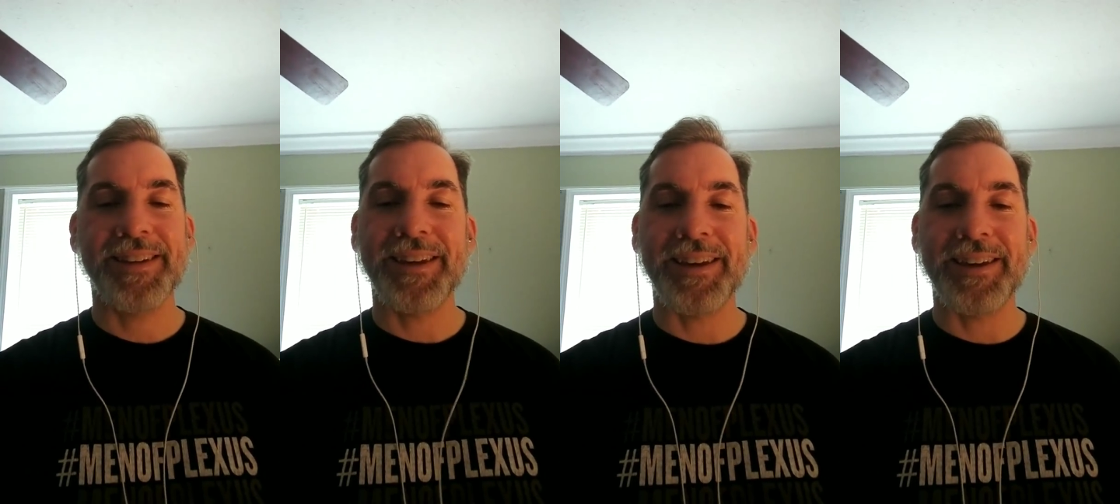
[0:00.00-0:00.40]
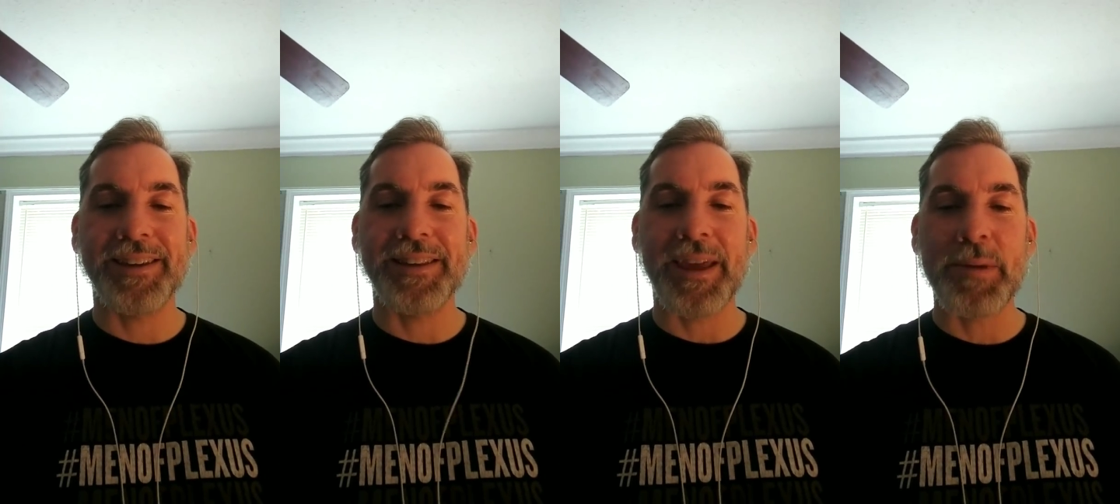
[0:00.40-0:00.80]

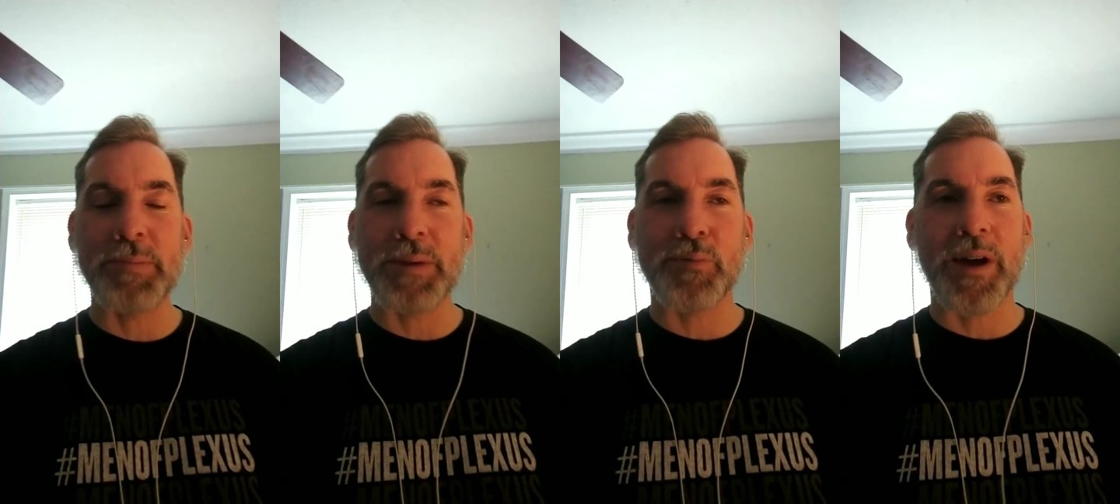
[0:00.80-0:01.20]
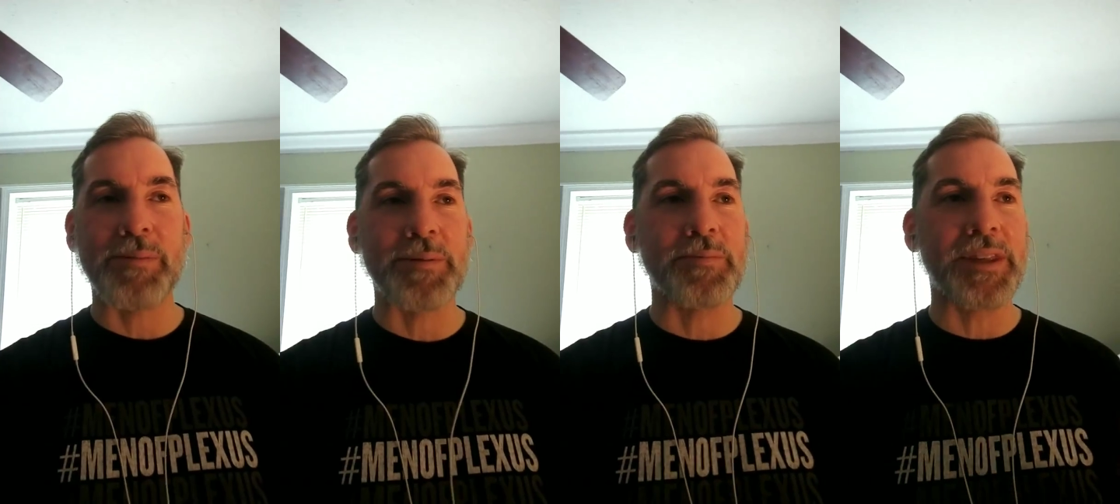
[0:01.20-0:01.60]
And that might be a
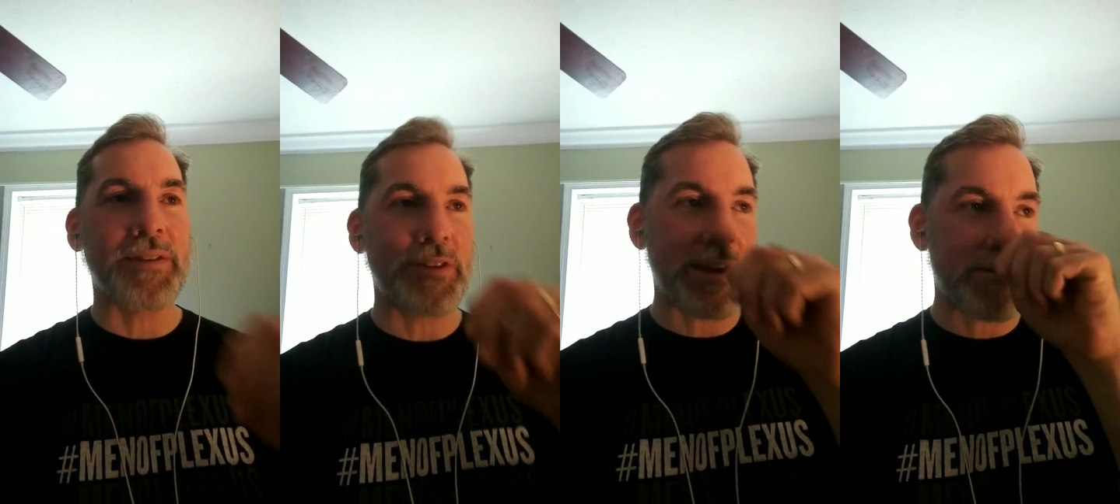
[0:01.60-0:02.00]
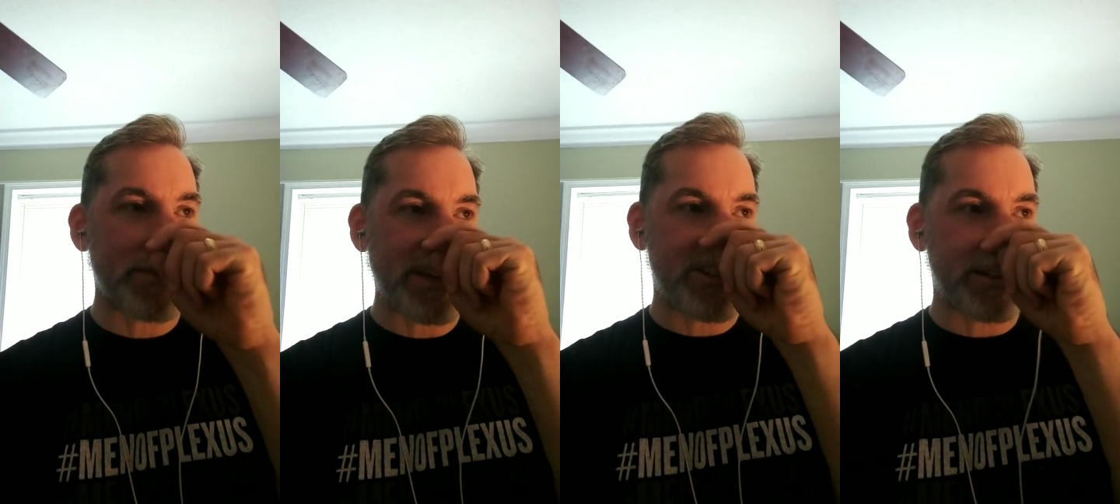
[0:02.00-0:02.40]
problem if you have a
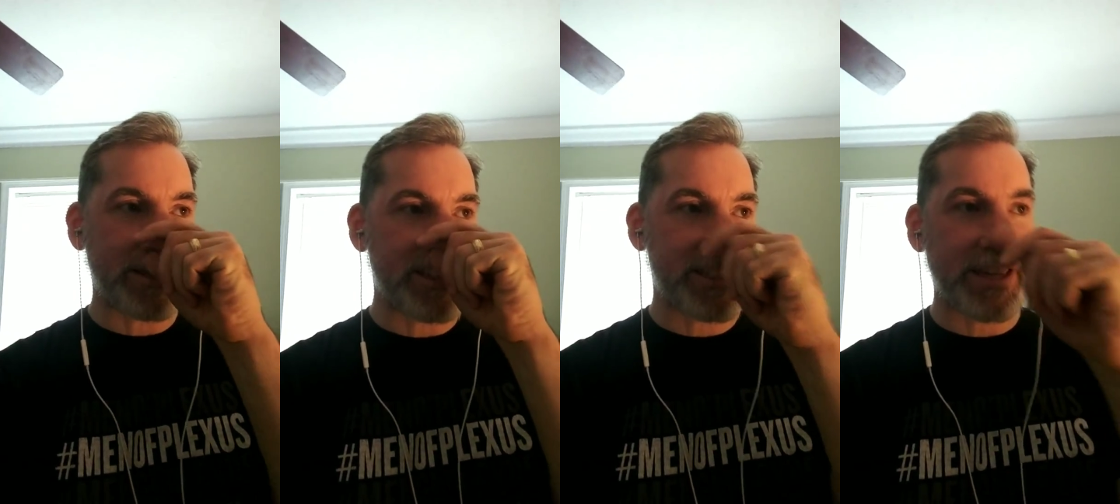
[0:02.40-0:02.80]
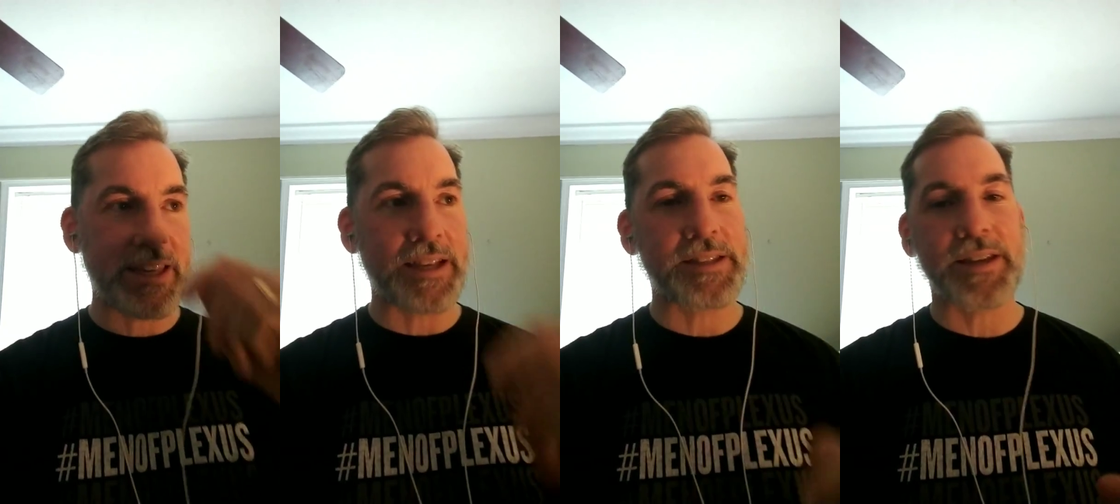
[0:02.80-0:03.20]
patient, let's
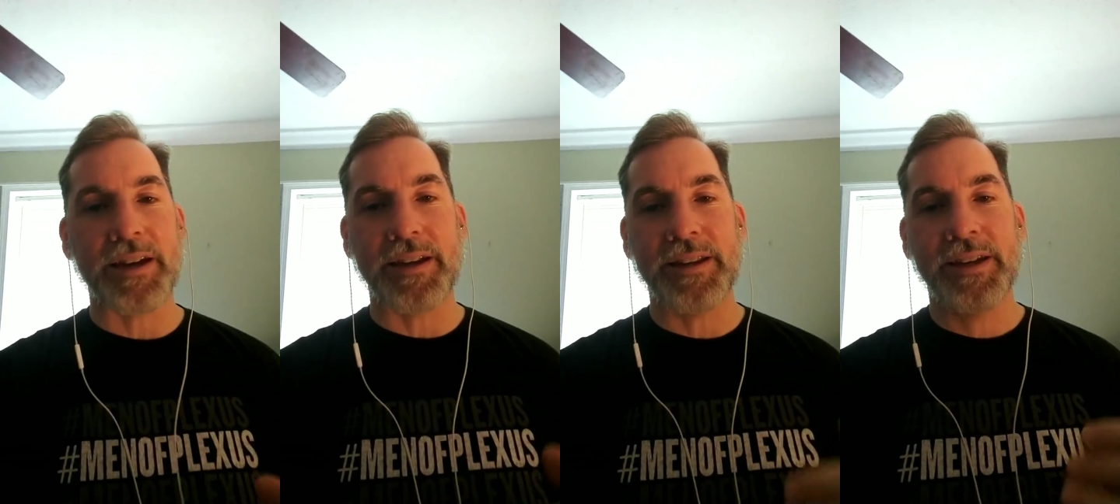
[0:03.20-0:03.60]
say, that's got